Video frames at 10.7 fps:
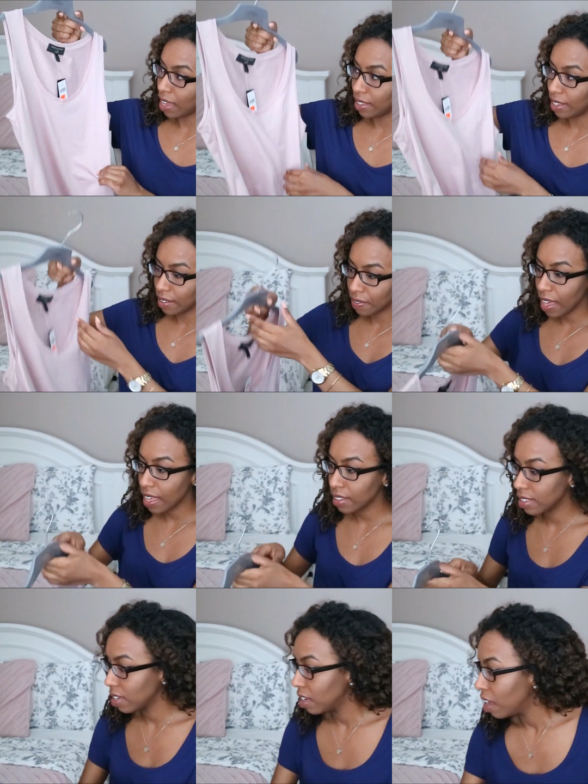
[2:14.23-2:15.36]
I like
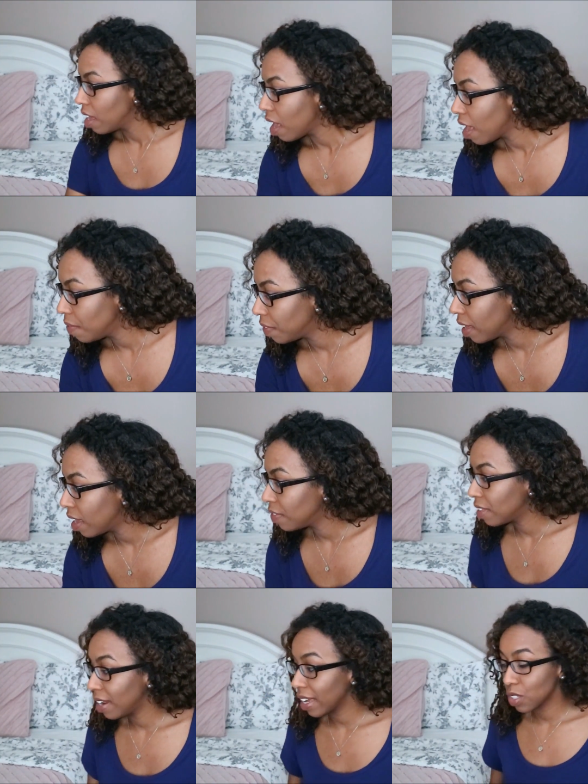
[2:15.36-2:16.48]
that. And then
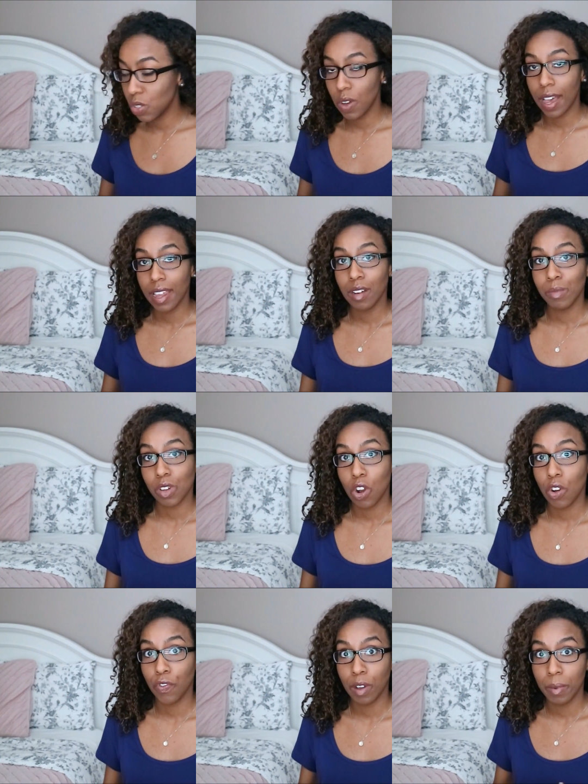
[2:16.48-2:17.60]
the next few items
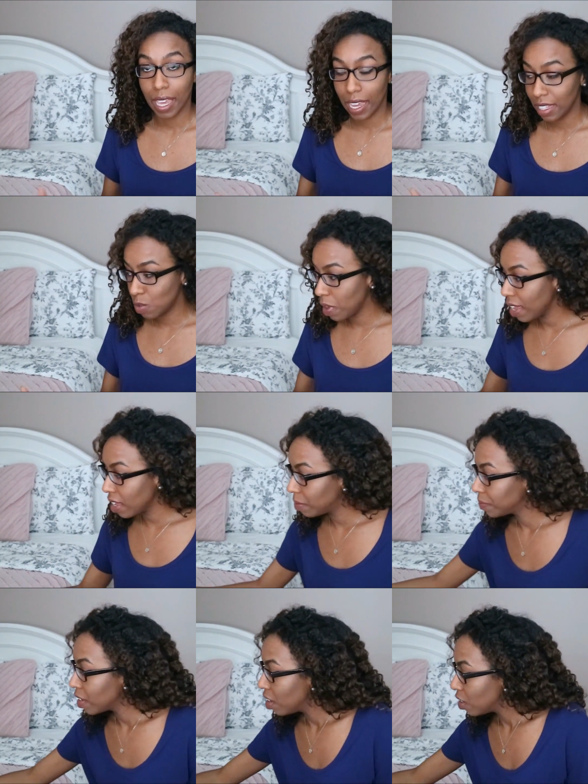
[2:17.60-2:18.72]
are from Kate Spade.
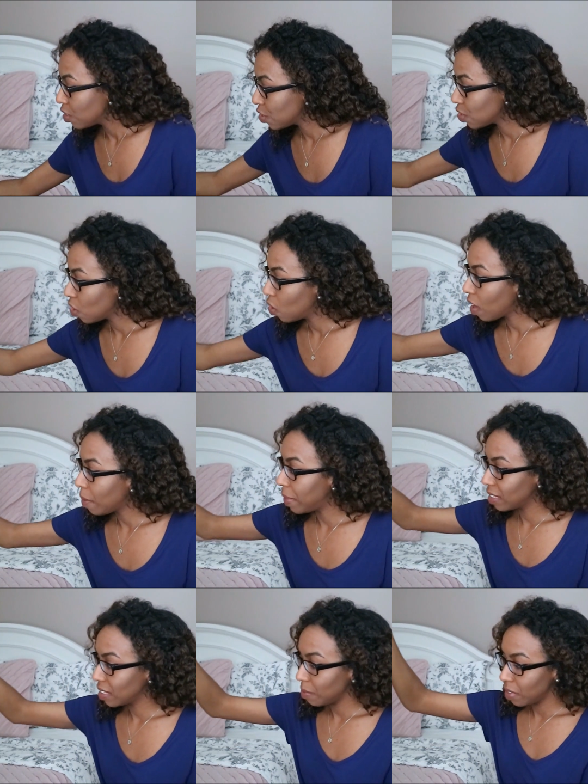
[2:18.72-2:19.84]
So I
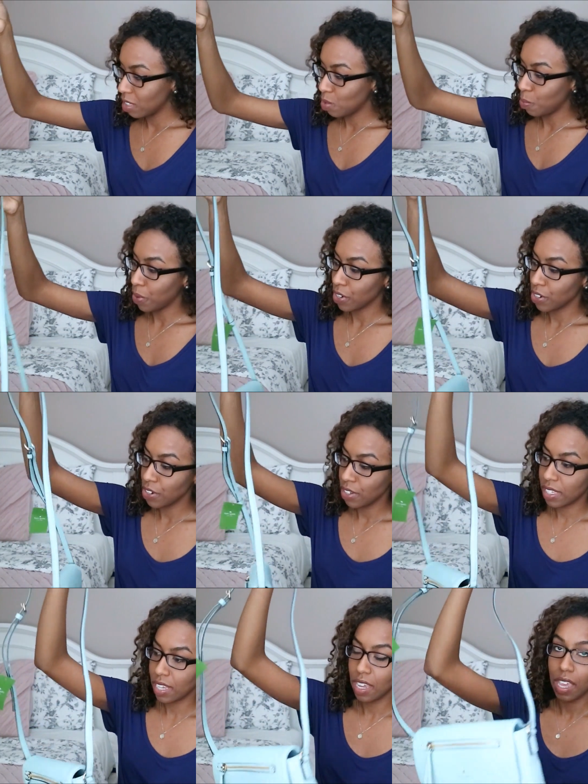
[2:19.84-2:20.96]
picked up this purse.